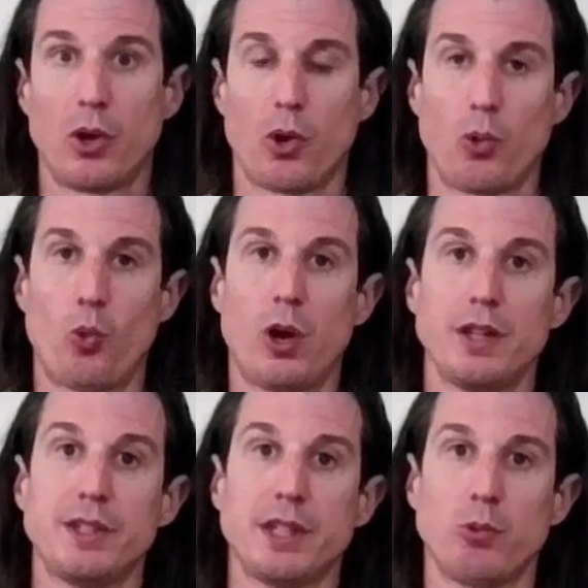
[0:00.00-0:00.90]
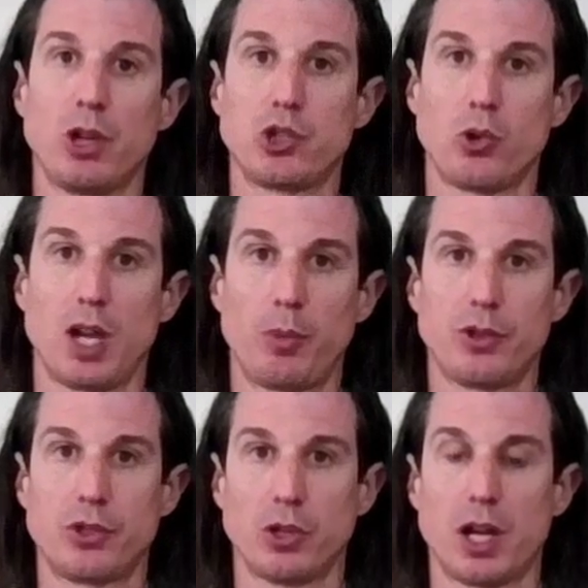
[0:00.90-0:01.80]
are ones in which you're able
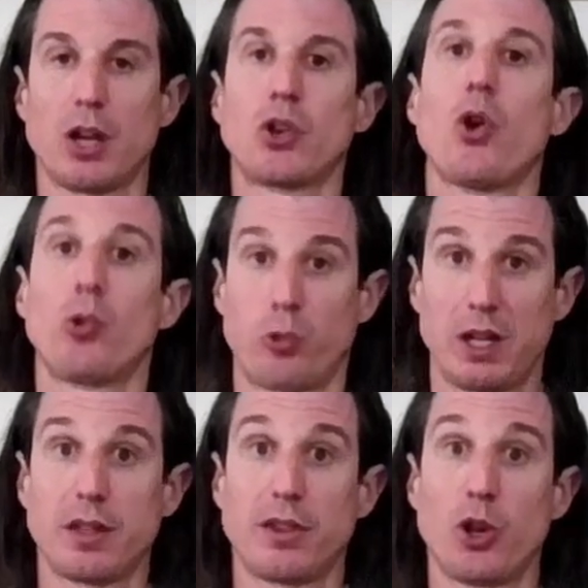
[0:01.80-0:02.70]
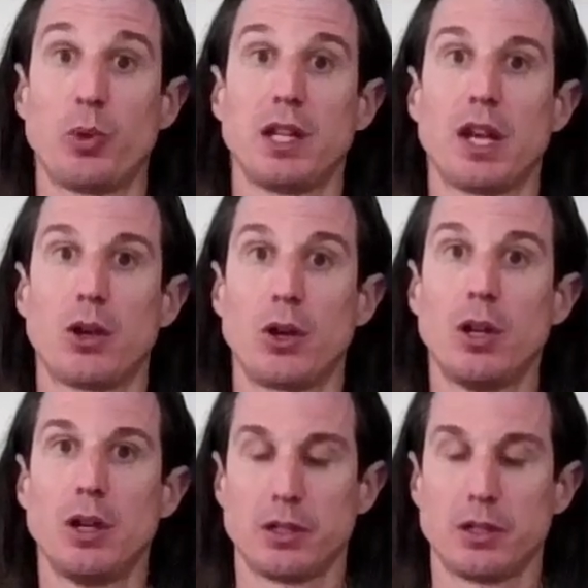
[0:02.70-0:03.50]
to kind of co-create the therapy together,